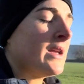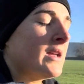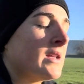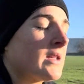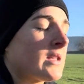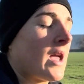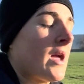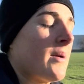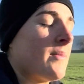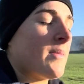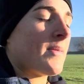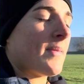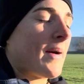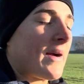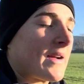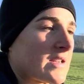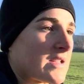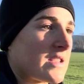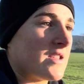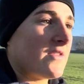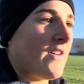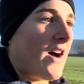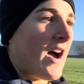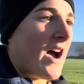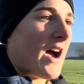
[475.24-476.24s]
get me back to
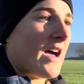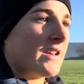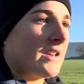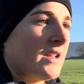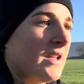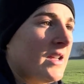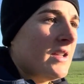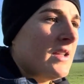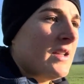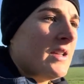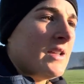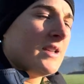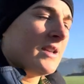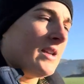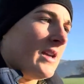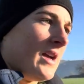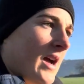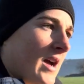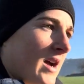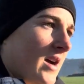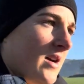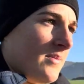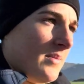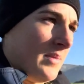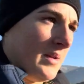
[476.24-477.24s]
the van.
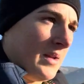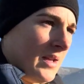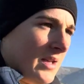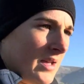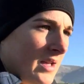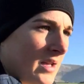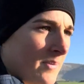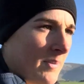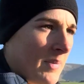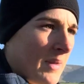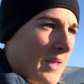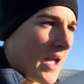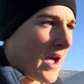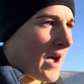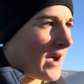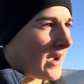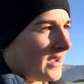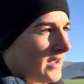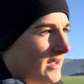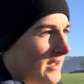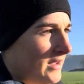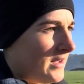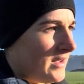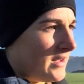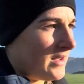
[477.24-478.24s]
But yeah.
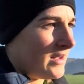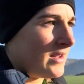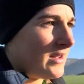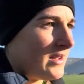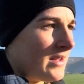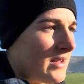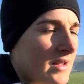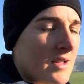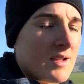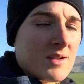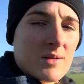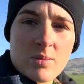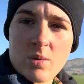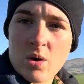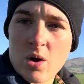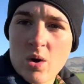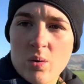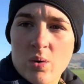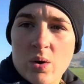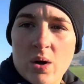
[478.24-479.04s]
Woo.